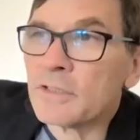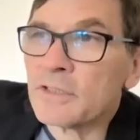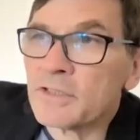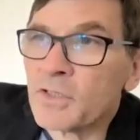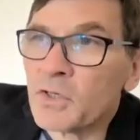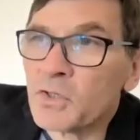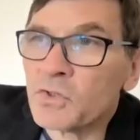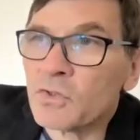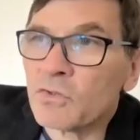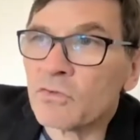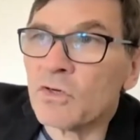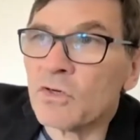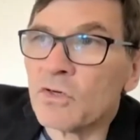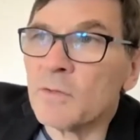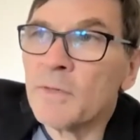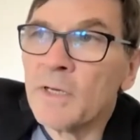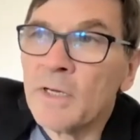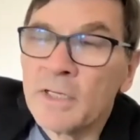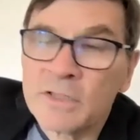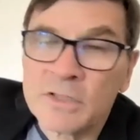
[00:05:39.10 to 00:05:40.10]
the social
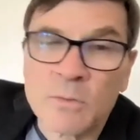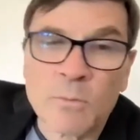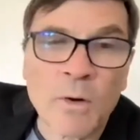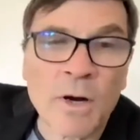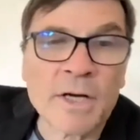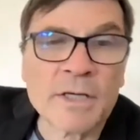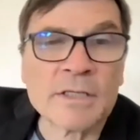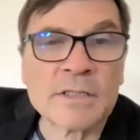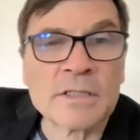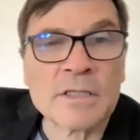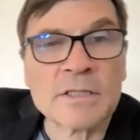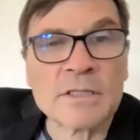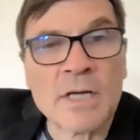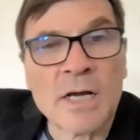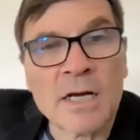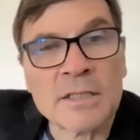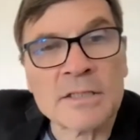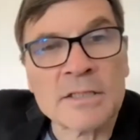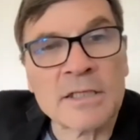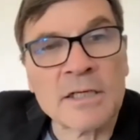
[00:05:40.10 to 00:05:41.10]
group to wider
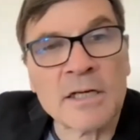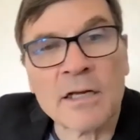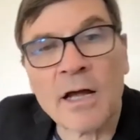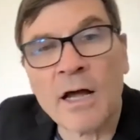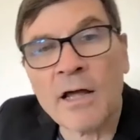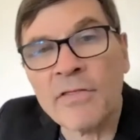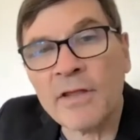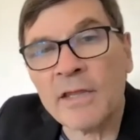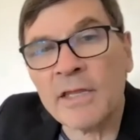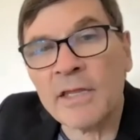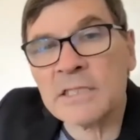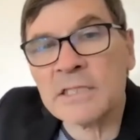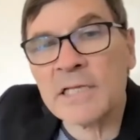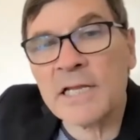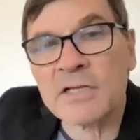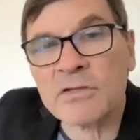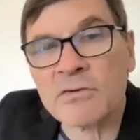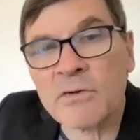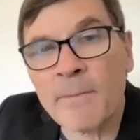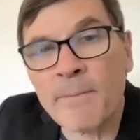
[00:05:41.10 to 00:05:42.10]
society. And I, I think these
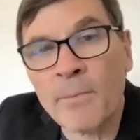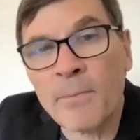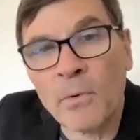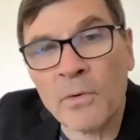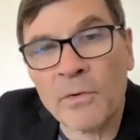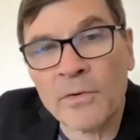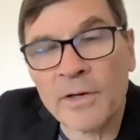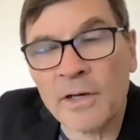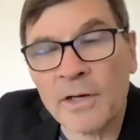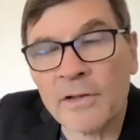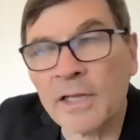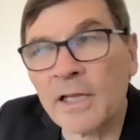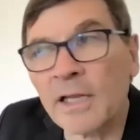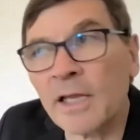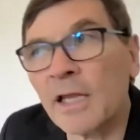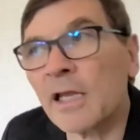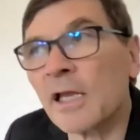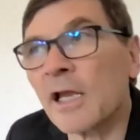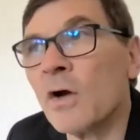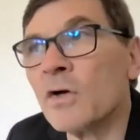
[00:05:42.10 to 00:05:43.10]
links are important. I think
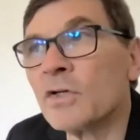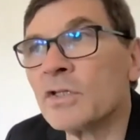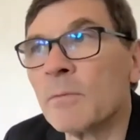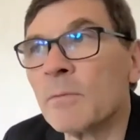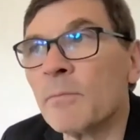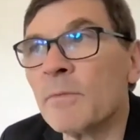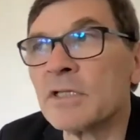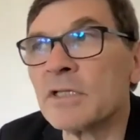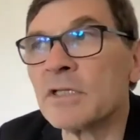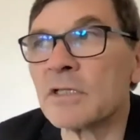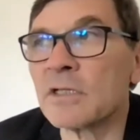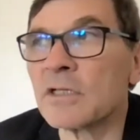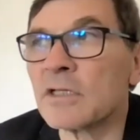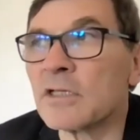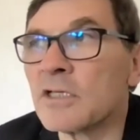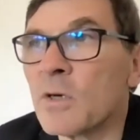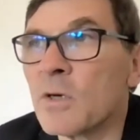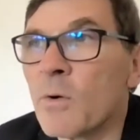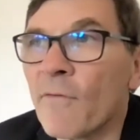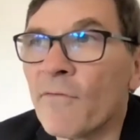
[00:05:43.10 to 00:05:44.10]
in coaching we
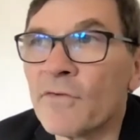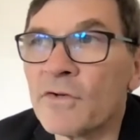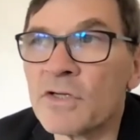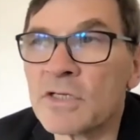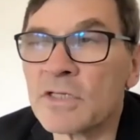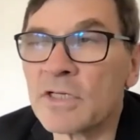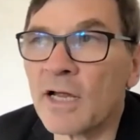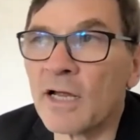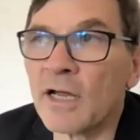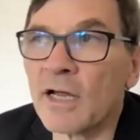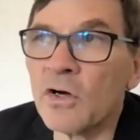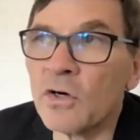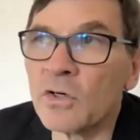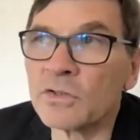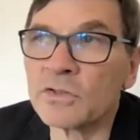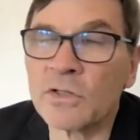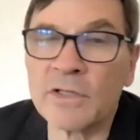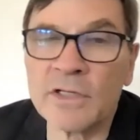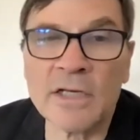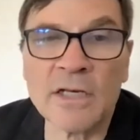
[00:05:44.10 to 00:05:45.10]
too often just get
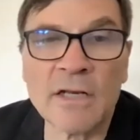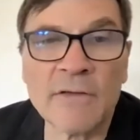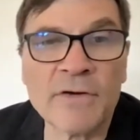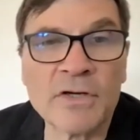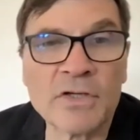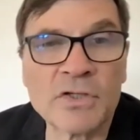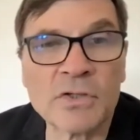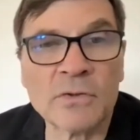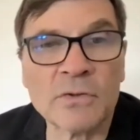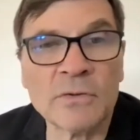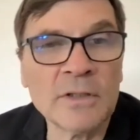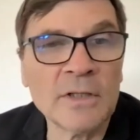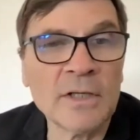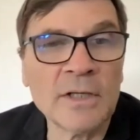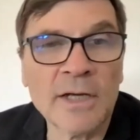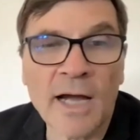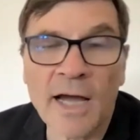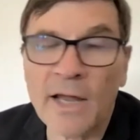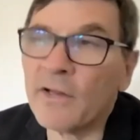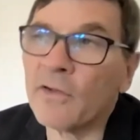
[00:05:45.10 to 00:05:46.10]
hooked on the individual
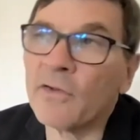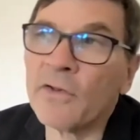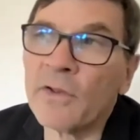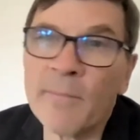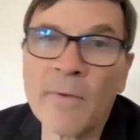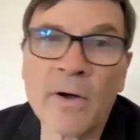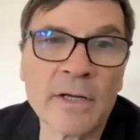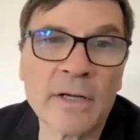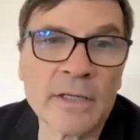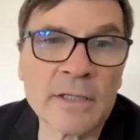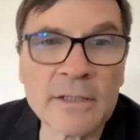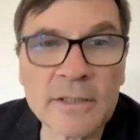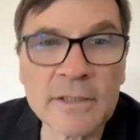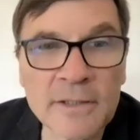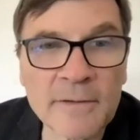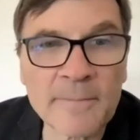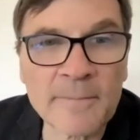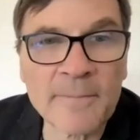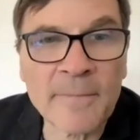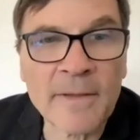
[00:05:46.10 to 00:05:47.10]
and on the mm-hmm. mind
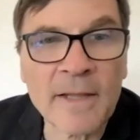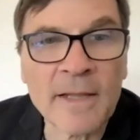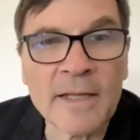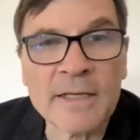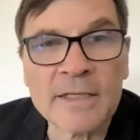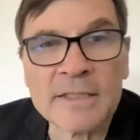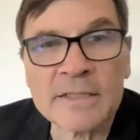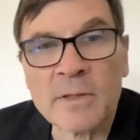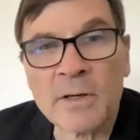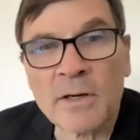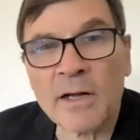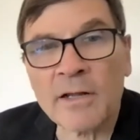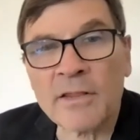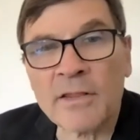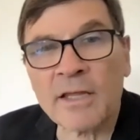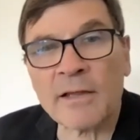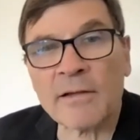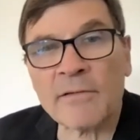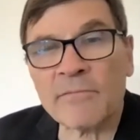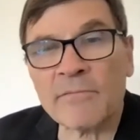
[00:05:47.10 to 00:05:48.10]
so I
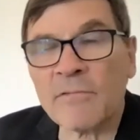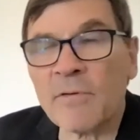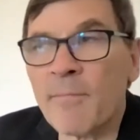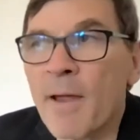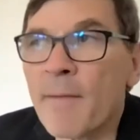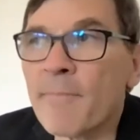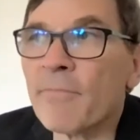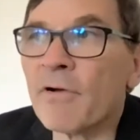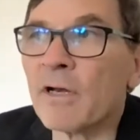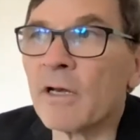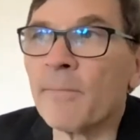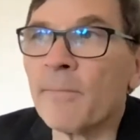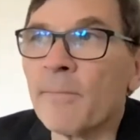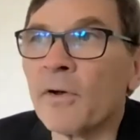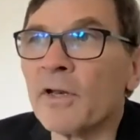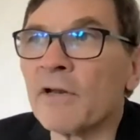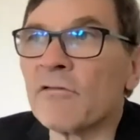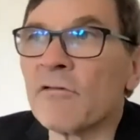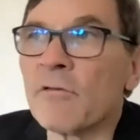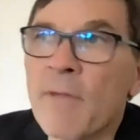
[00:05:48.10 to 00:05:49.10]
think yeah. remembering the
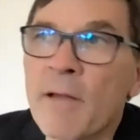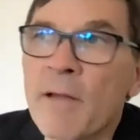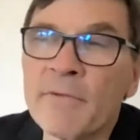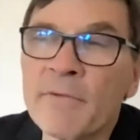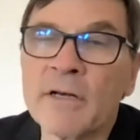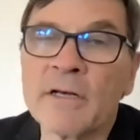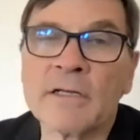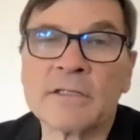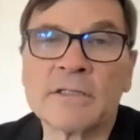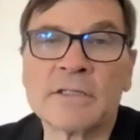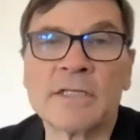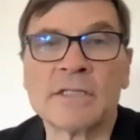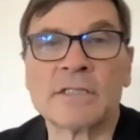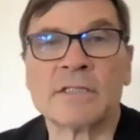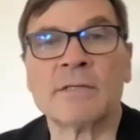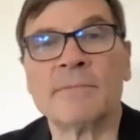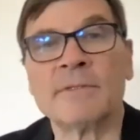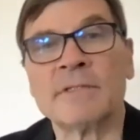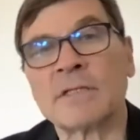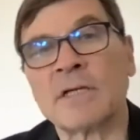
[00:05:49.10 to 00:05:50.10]
body, remembering the
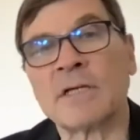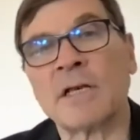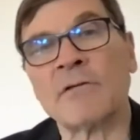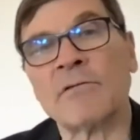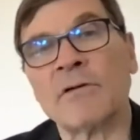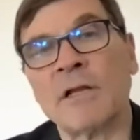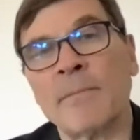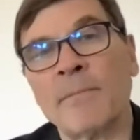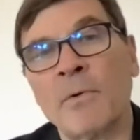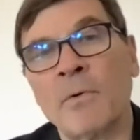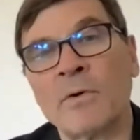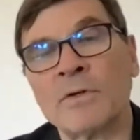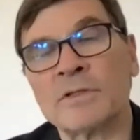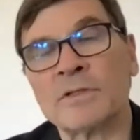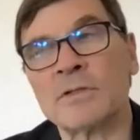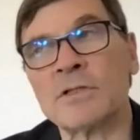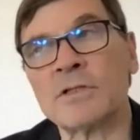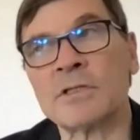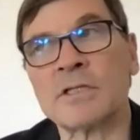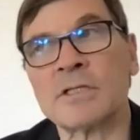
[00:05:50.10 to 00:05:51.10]
system is kind of really important.
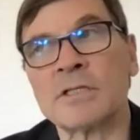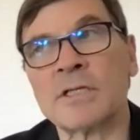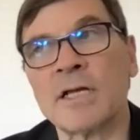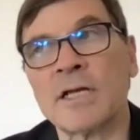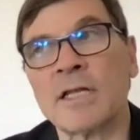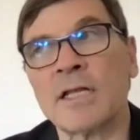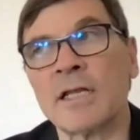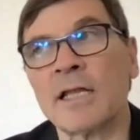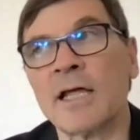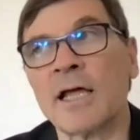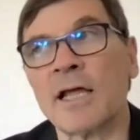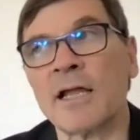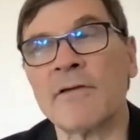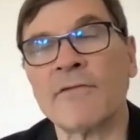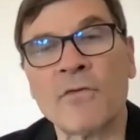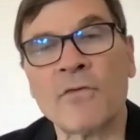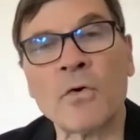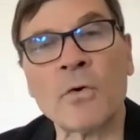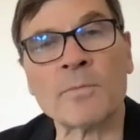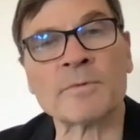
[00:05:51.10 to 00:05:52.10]
So just to say that that
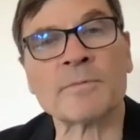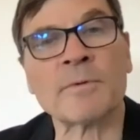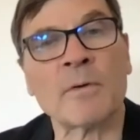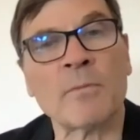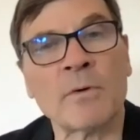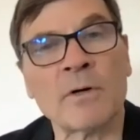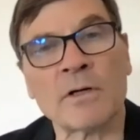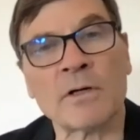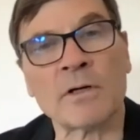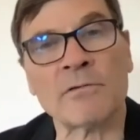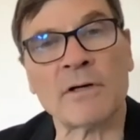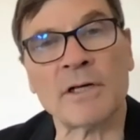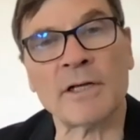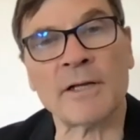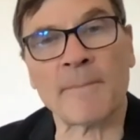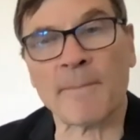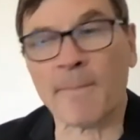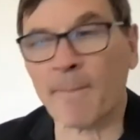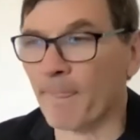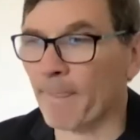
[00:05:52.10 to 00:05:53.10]
informs my work really.